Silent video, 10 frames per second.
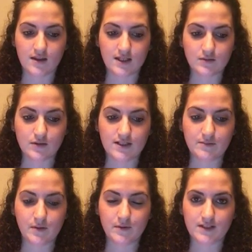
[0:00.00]
This will need
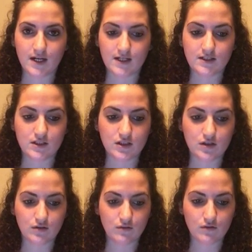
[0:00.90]
to be presented
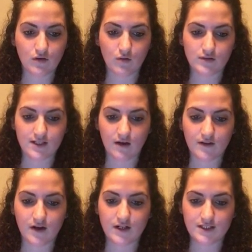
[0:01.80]
to the hotel
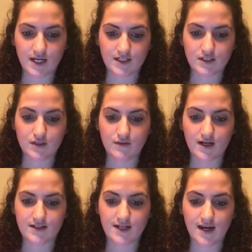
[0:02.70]
they are assigned to
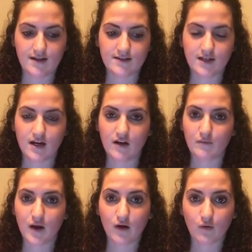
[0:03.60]
that day and signed
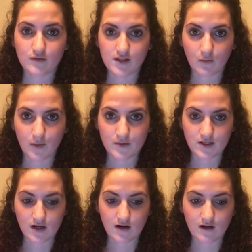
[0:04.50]
off by a hotel
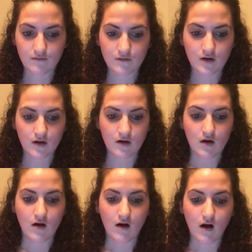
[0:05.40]
representative.
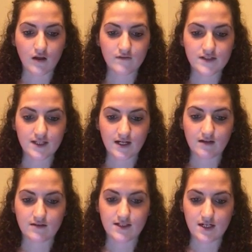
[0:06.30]
All of these
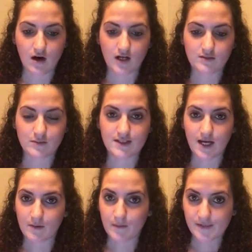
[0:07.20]
ID cards will be
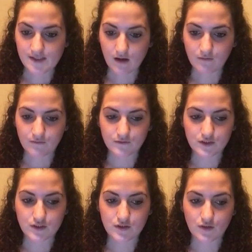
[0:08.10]
signed by myself
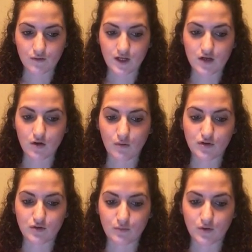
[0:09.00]
so that no
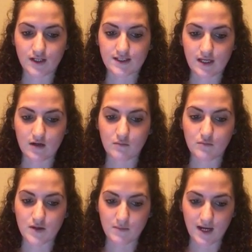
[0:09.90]
duplicates can
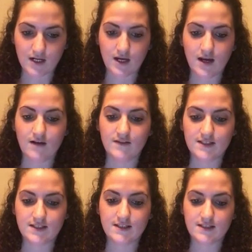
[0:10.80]
be made.
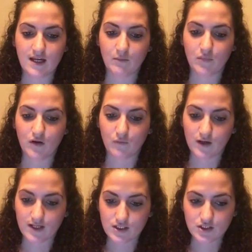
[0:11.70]
This is a sample of
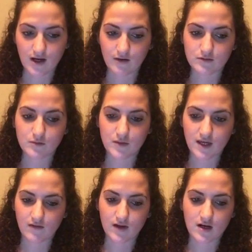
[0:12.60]
what each child will be
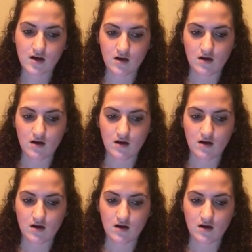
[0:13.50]
given.